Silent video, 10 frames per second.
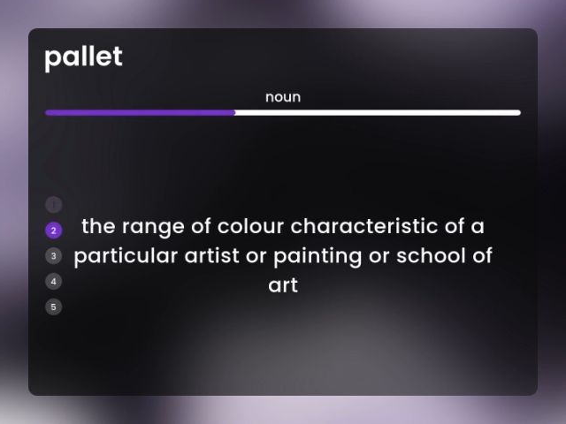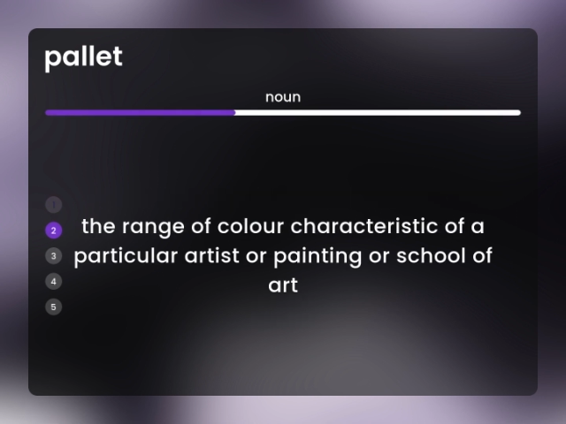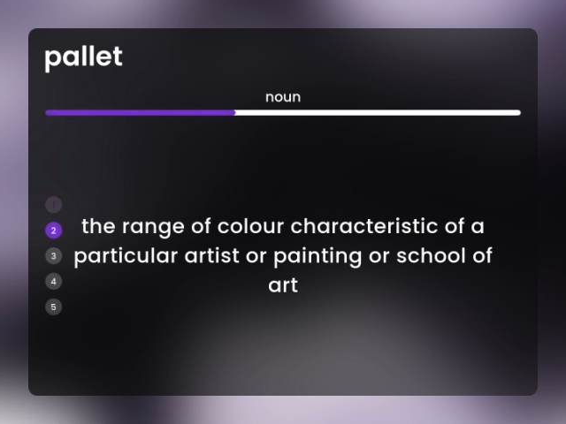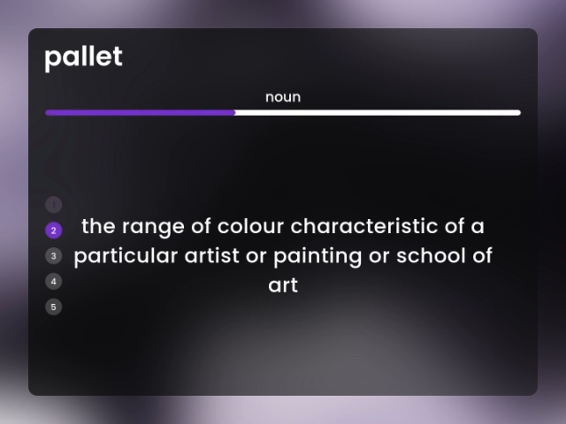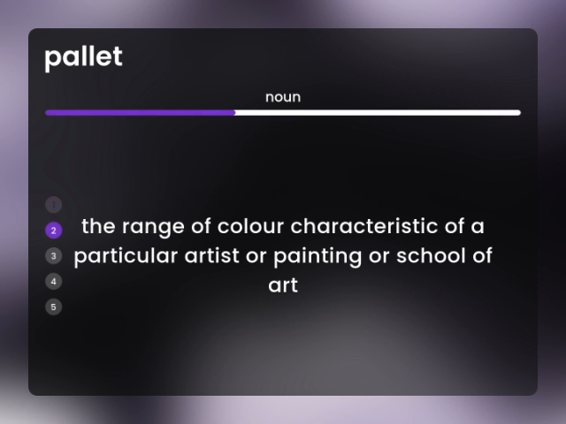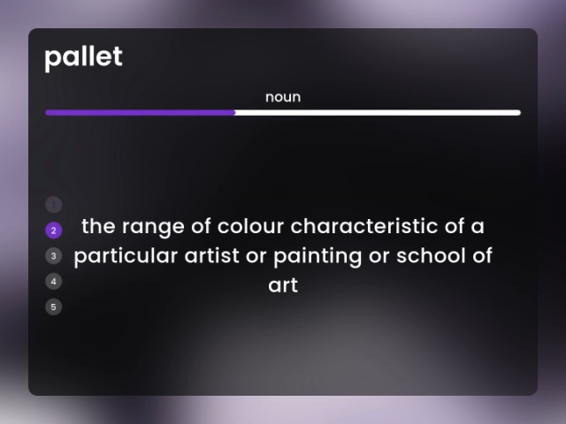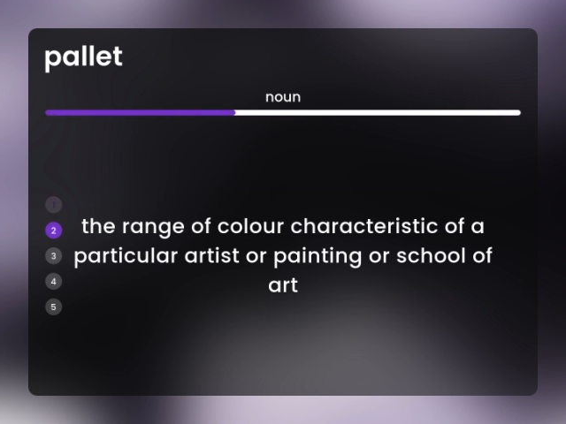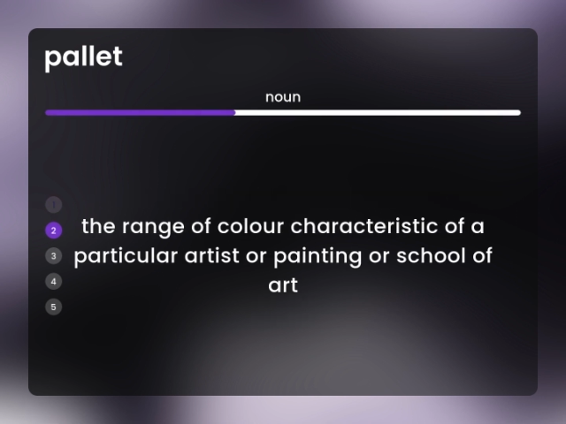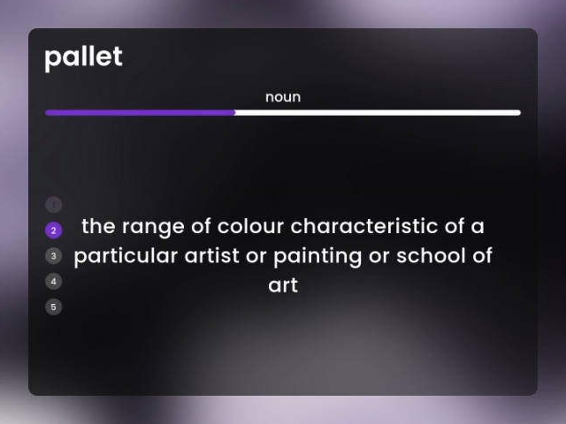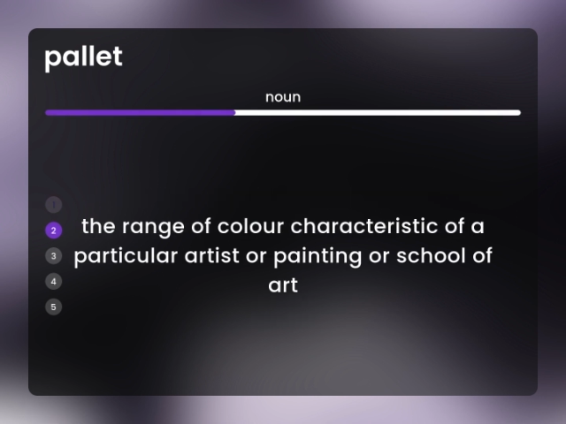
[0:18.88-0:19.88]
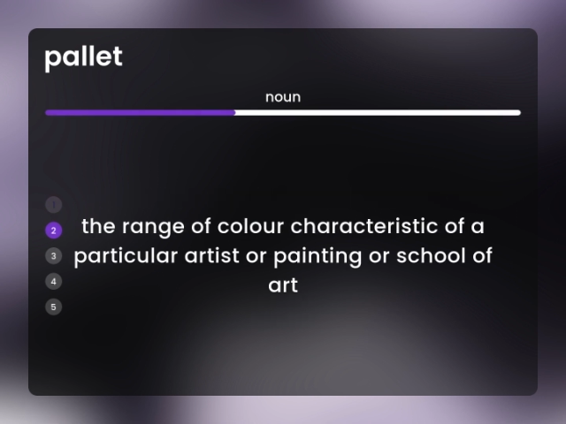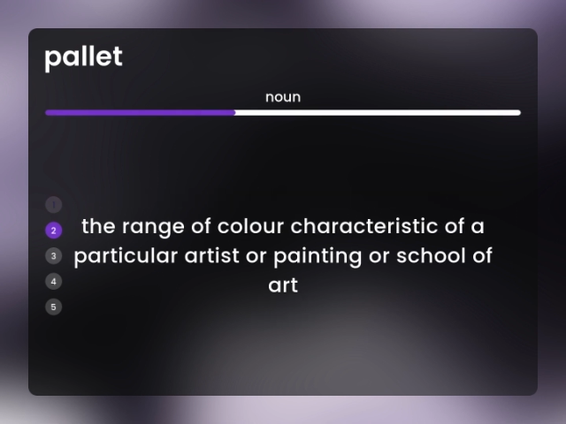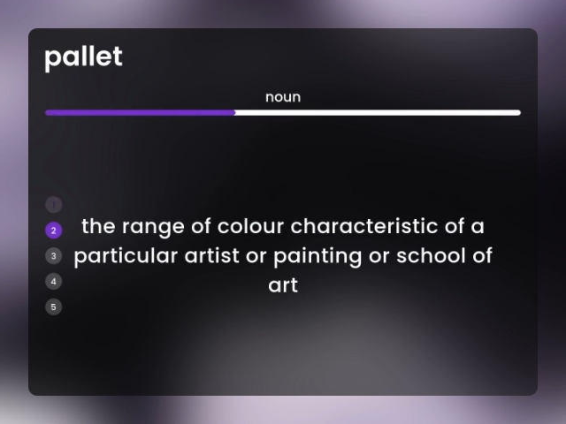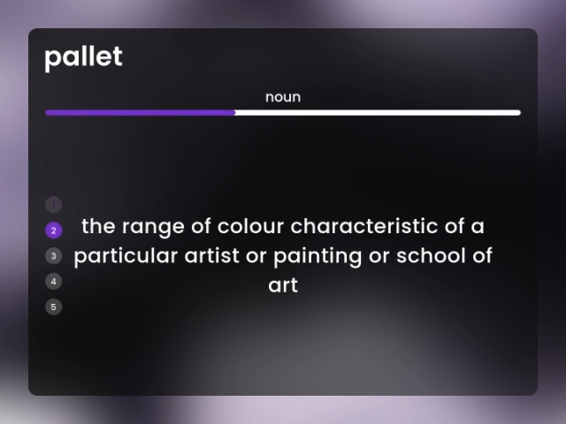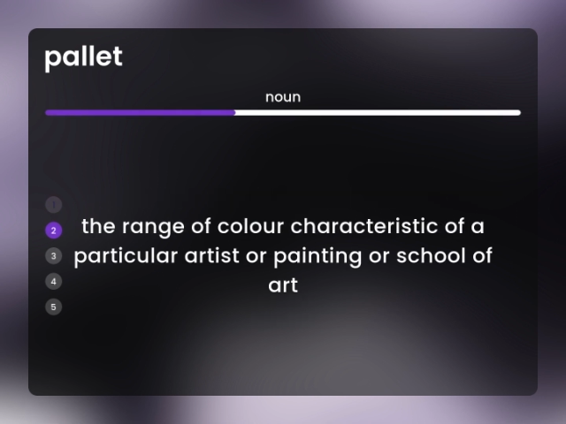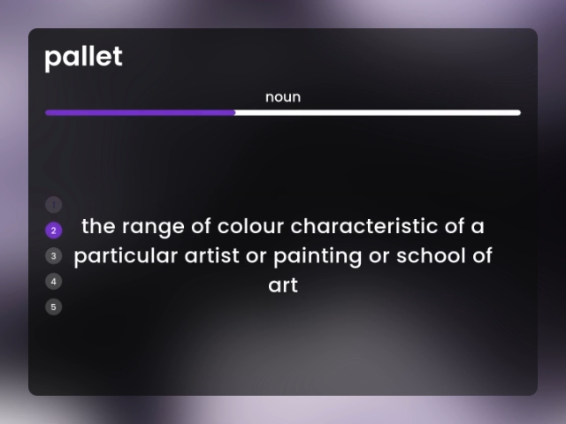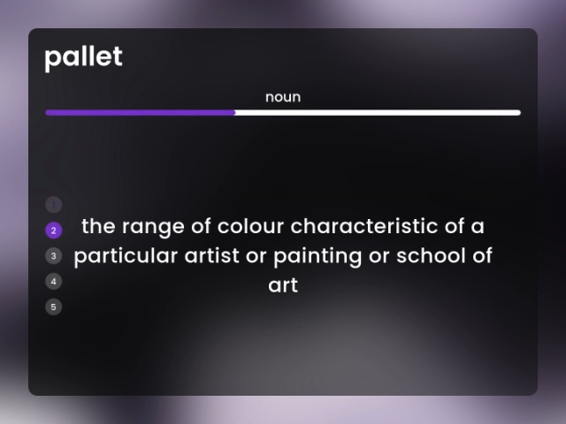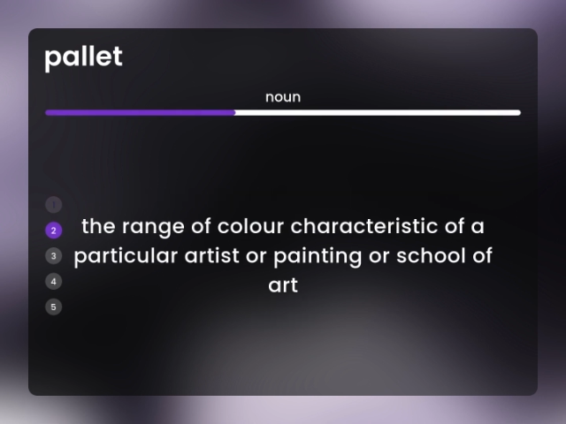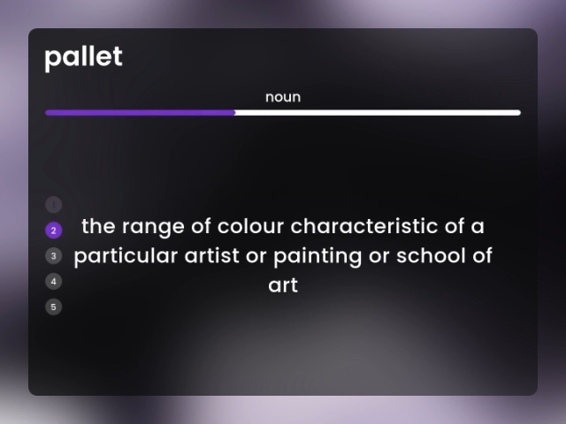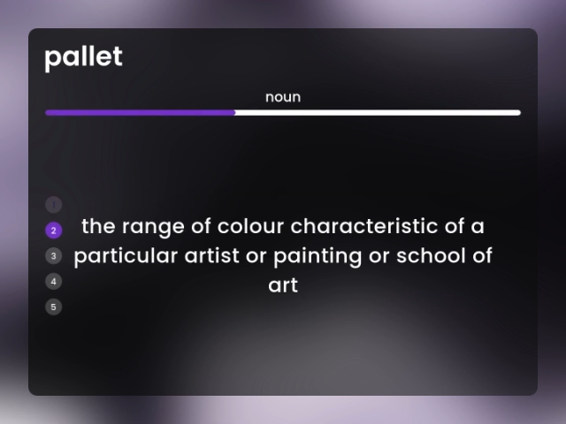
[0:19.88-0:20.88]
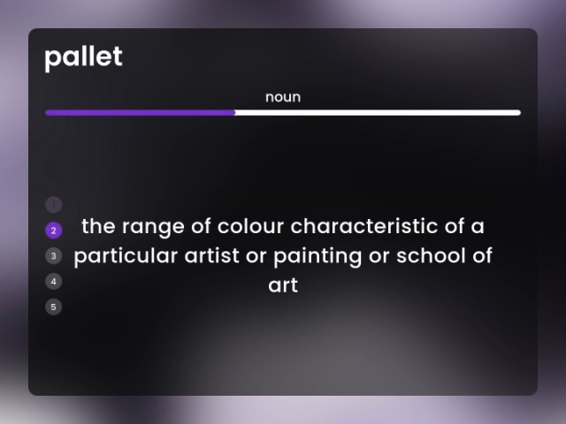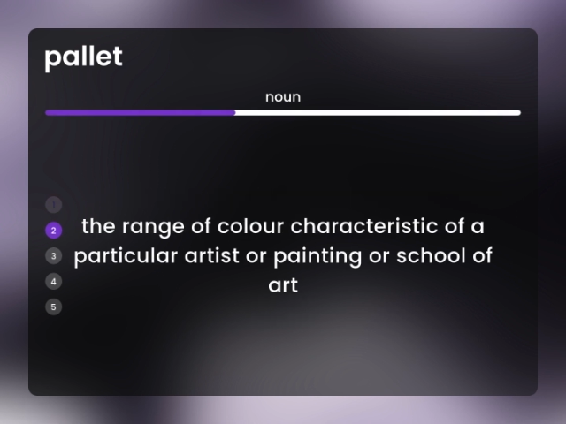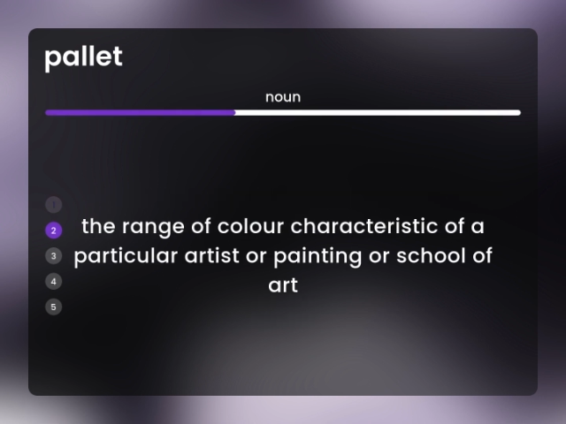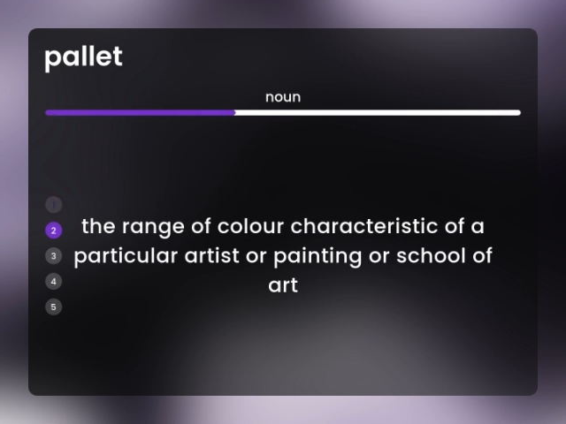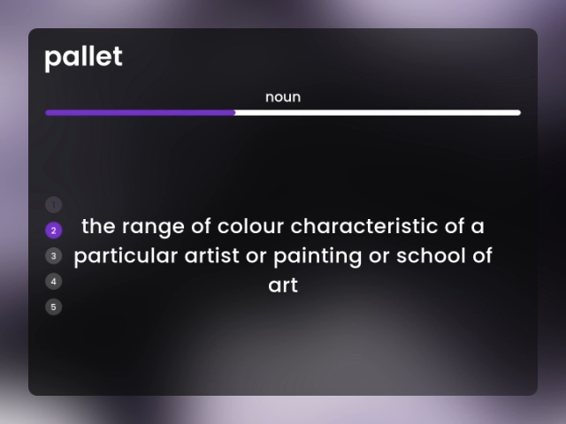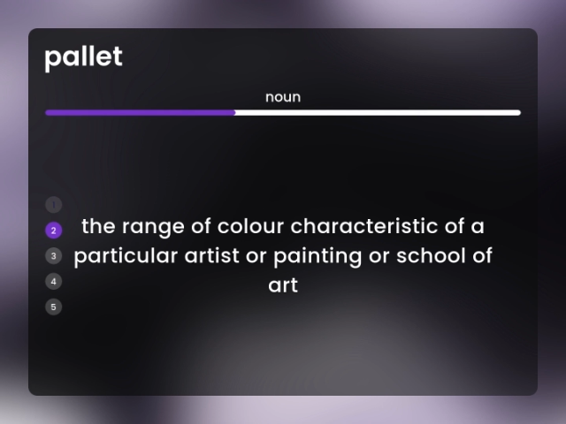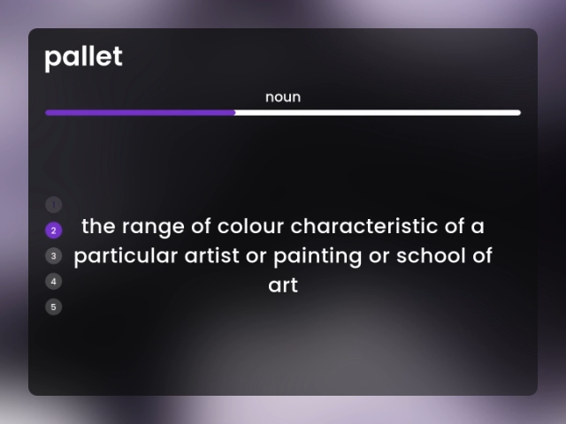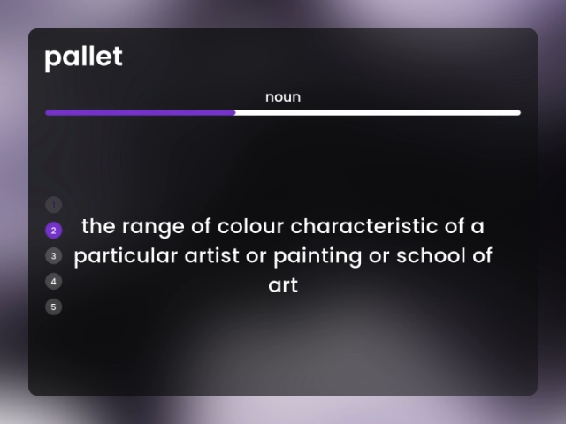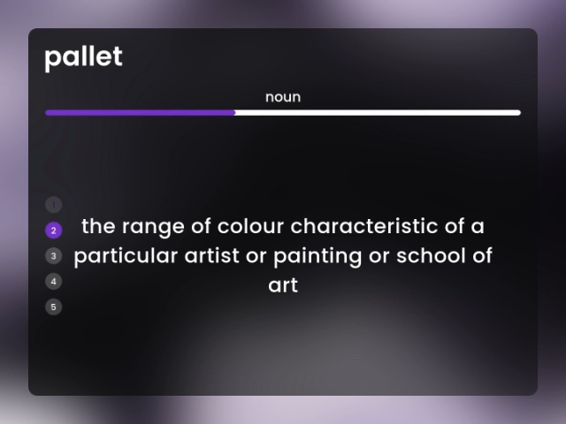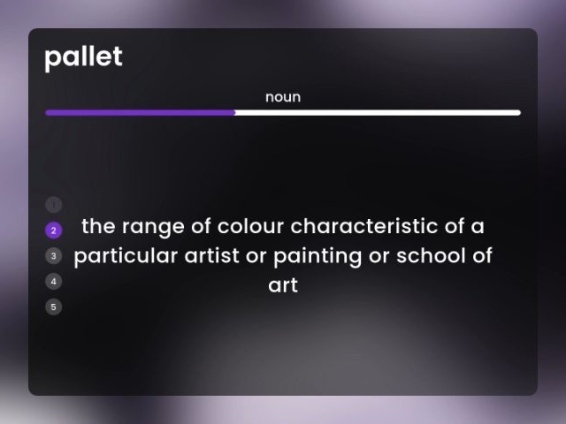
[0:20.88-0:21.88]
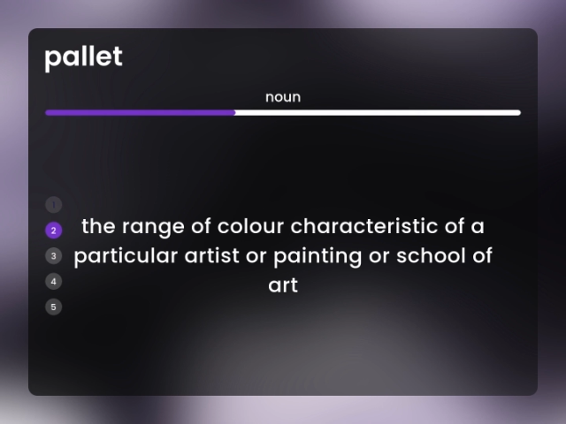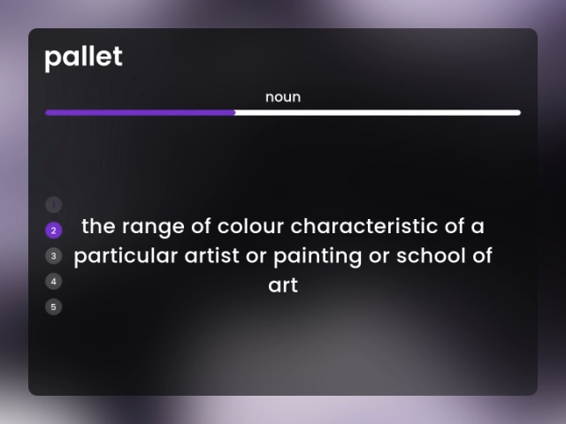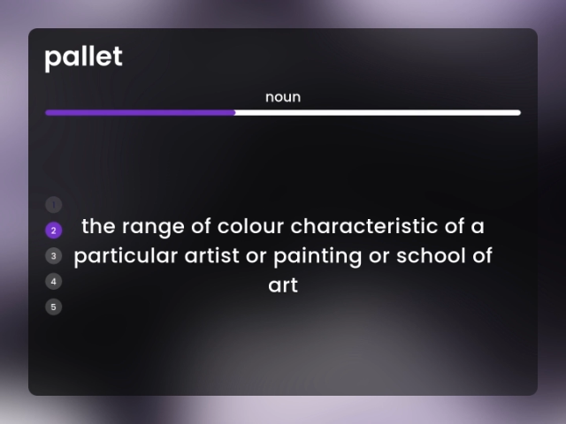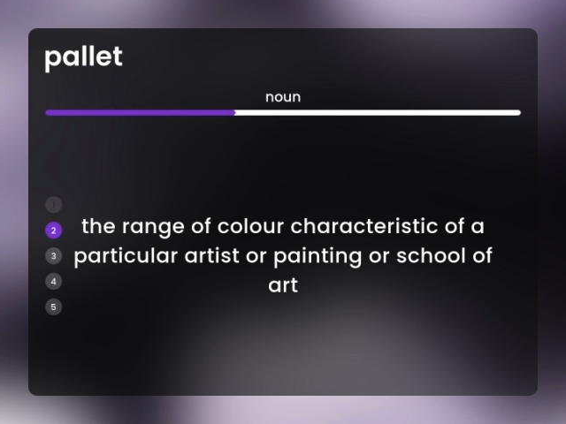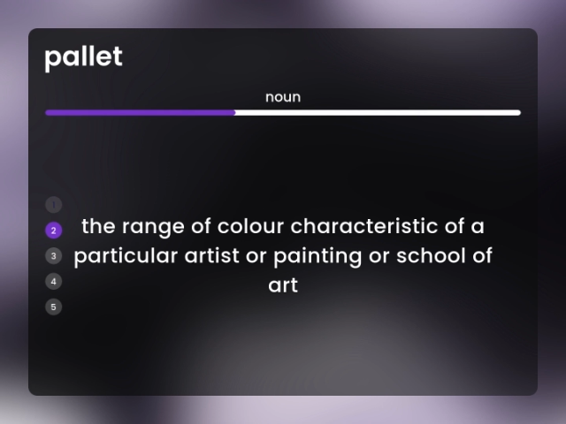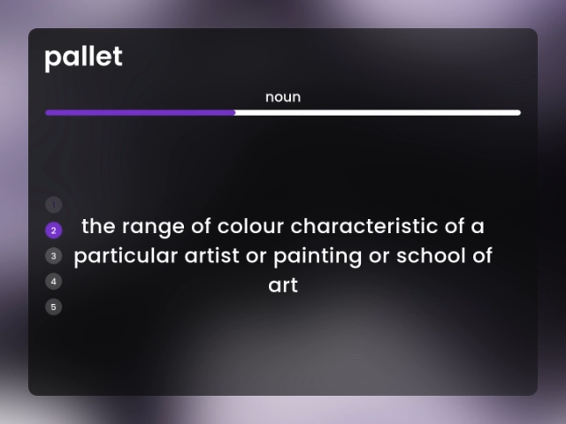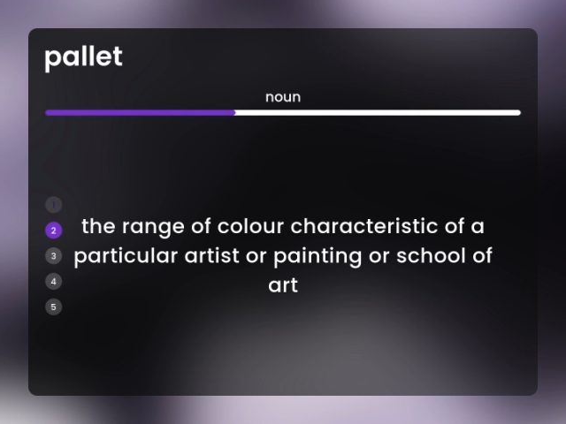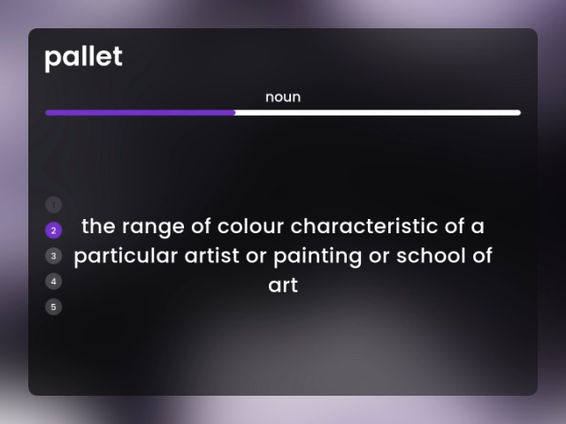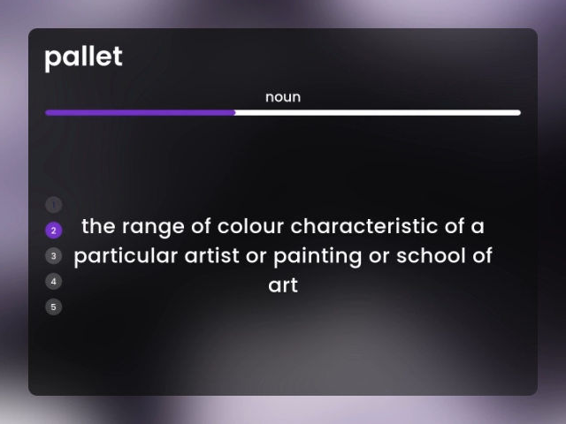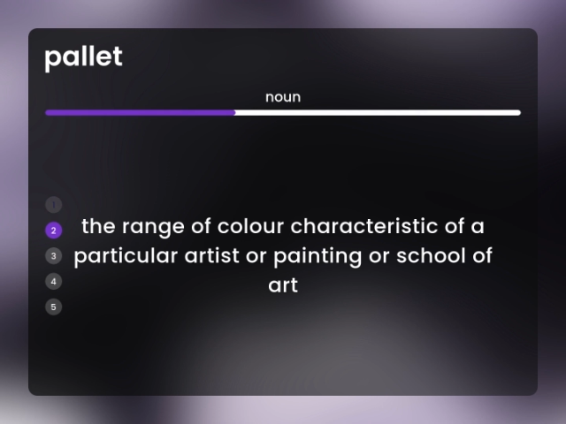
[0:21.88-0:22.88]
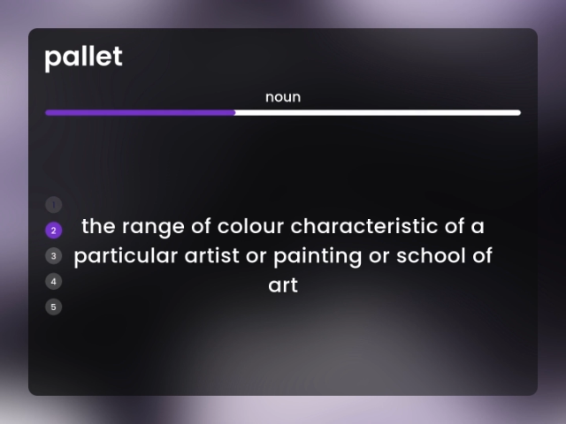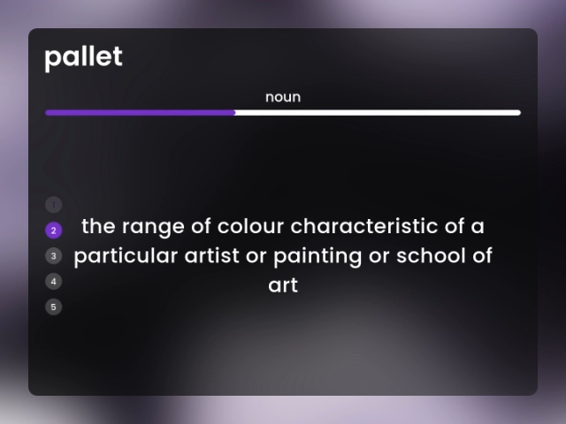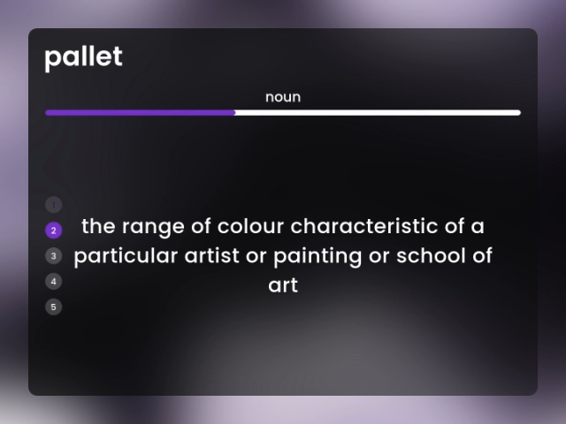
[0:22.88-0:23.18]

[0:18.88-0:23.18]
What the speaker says: Nobody's mouth can be seen.